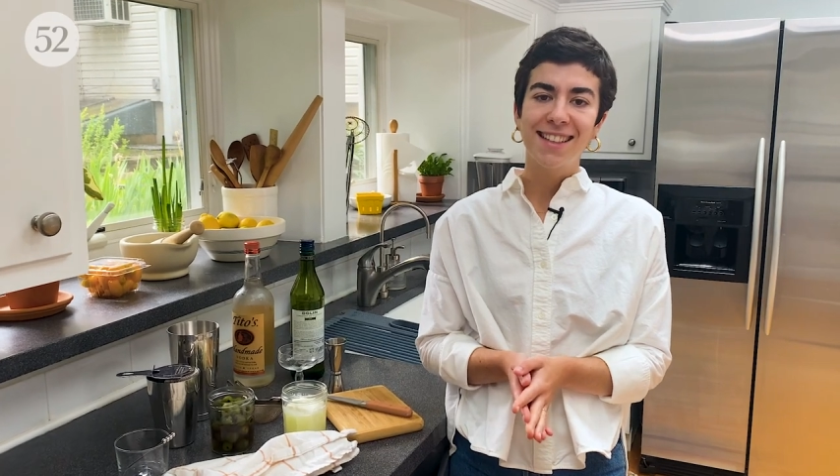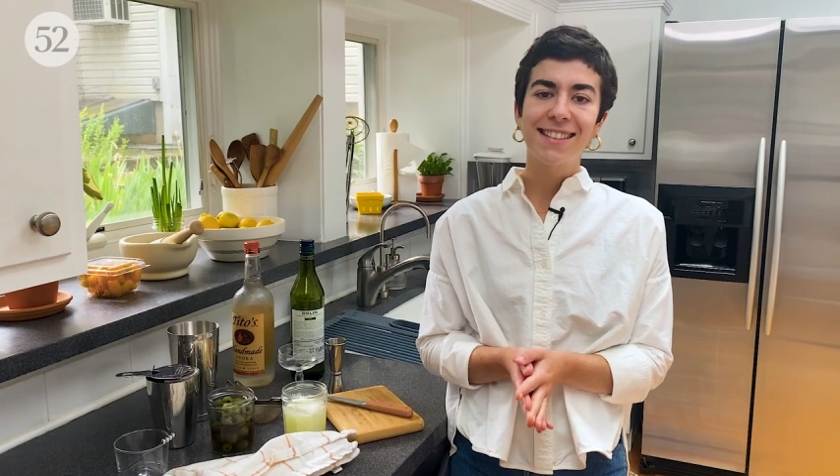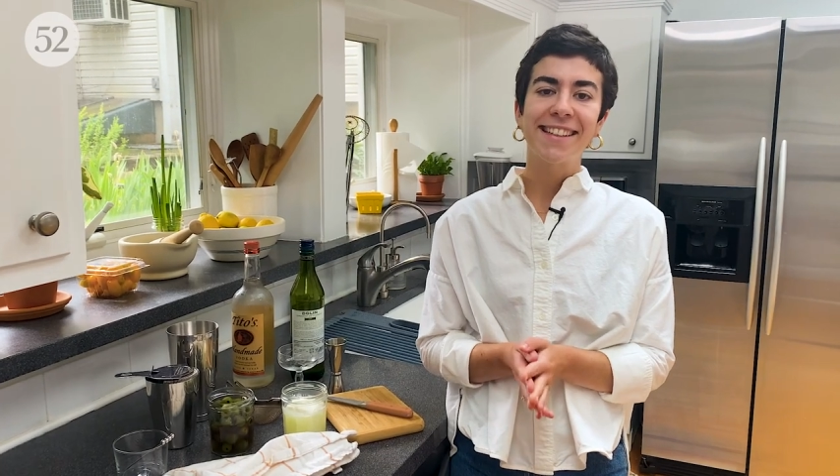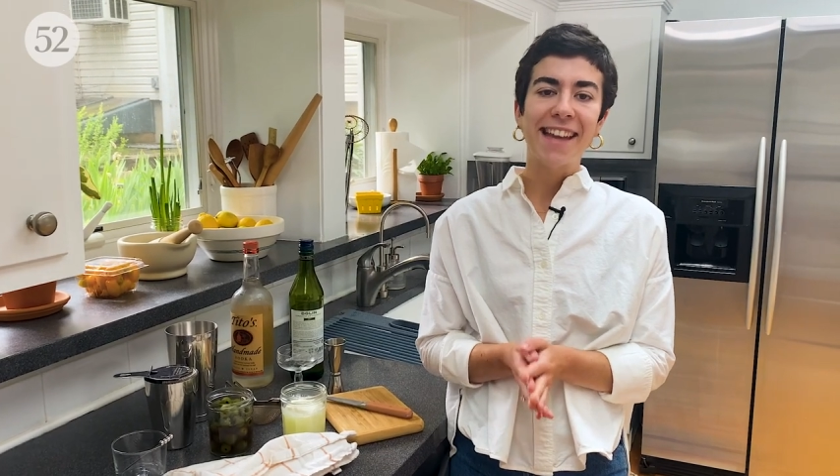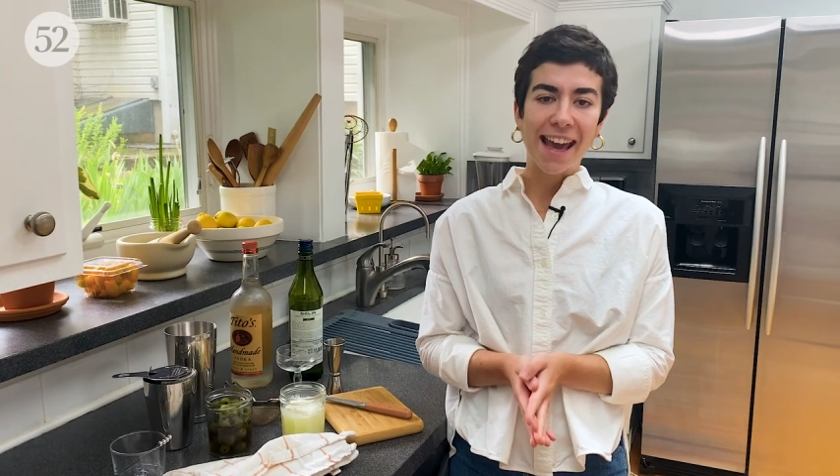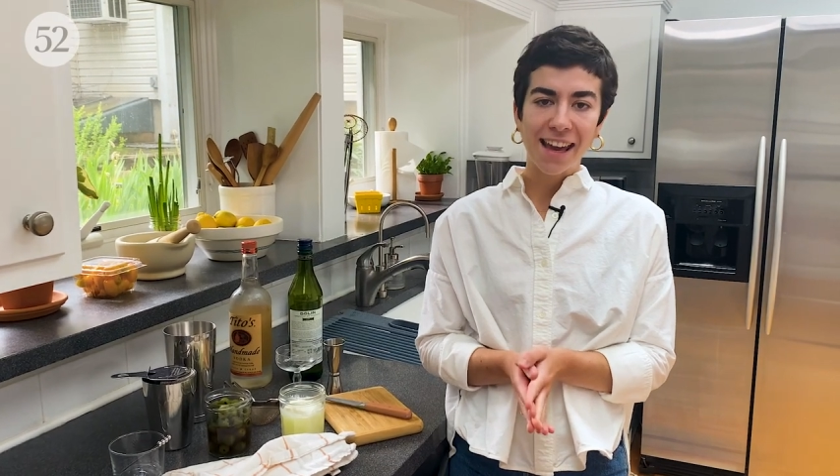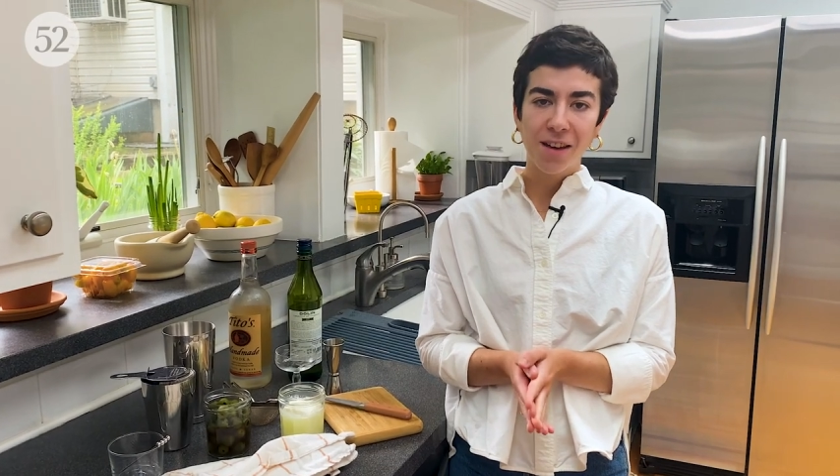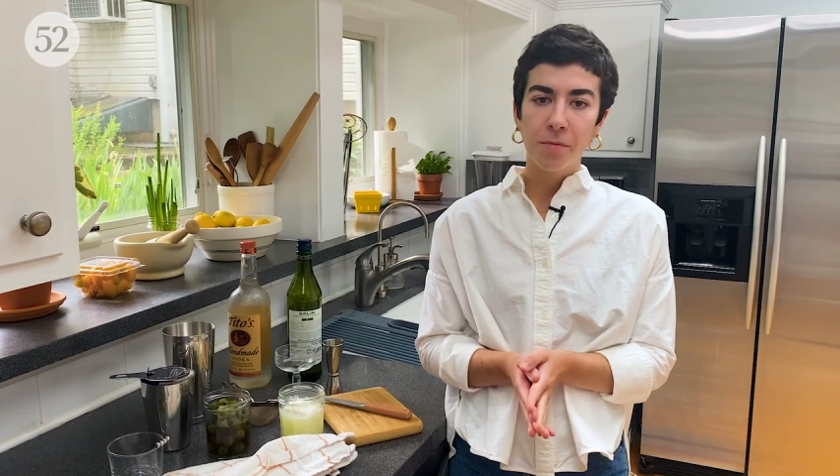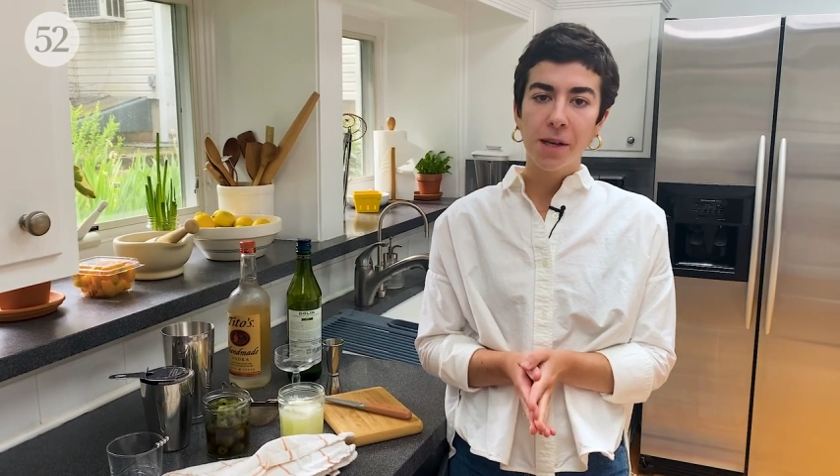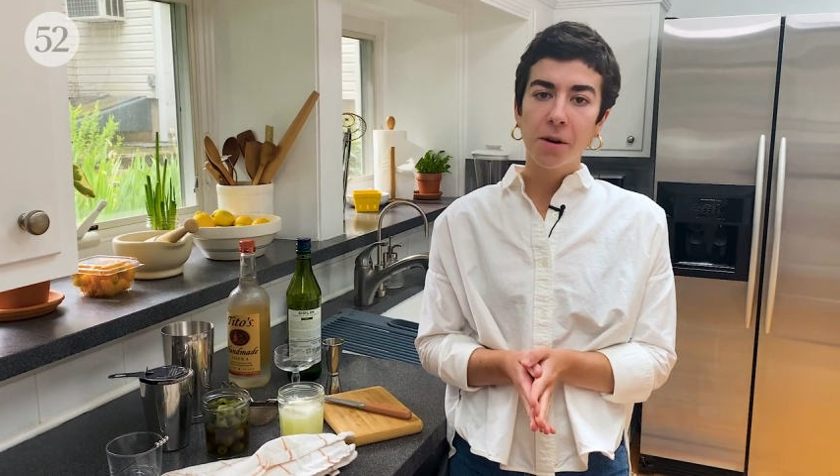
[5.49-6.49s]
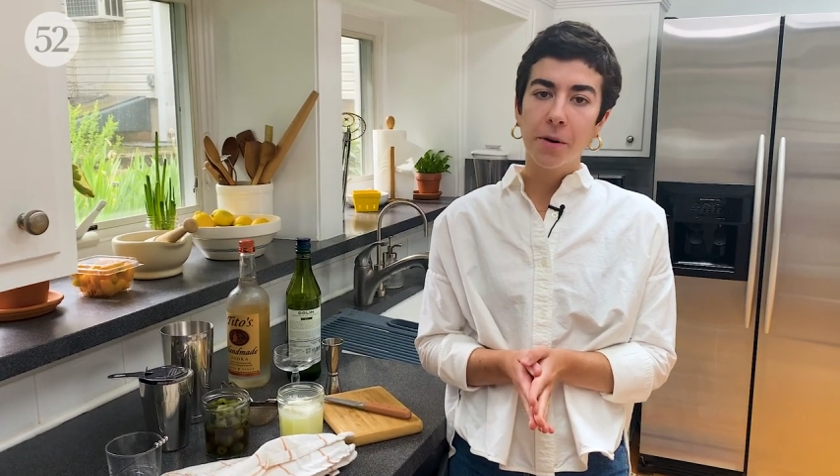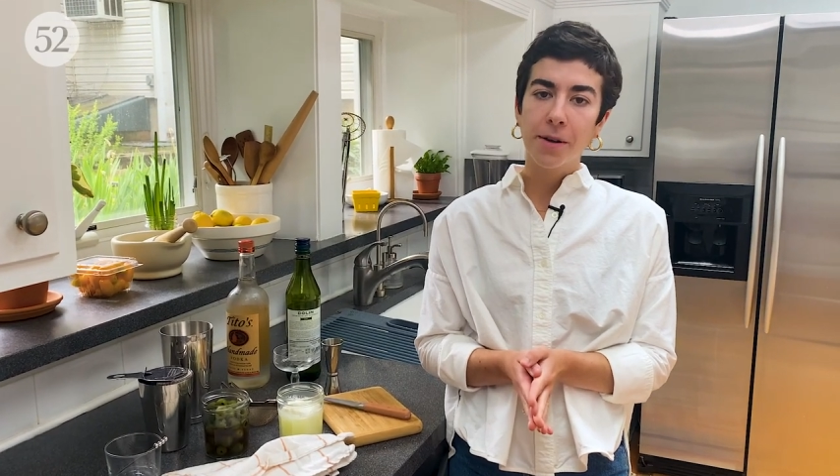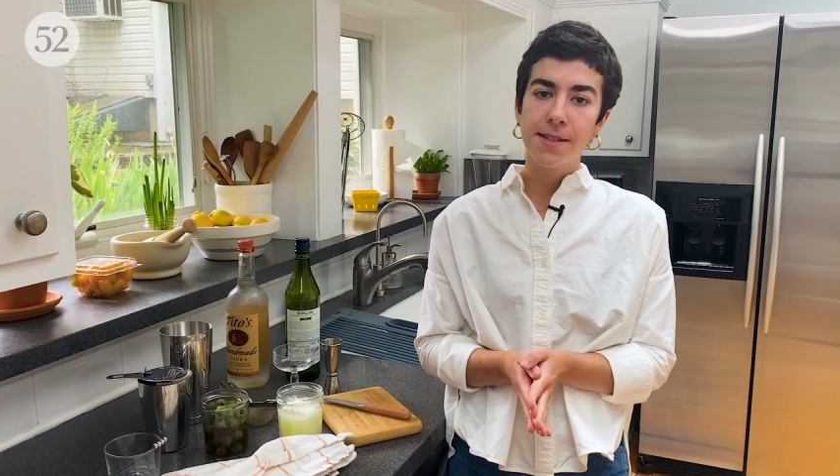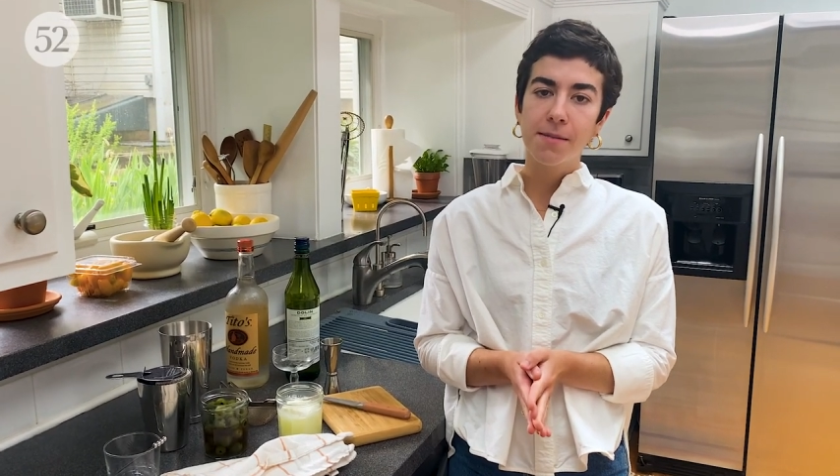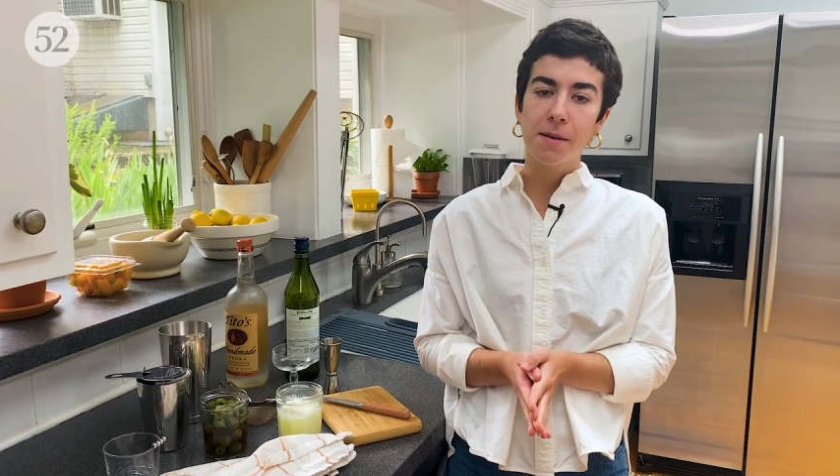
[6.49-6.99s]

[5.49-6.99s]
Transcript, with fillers: Today, we are going to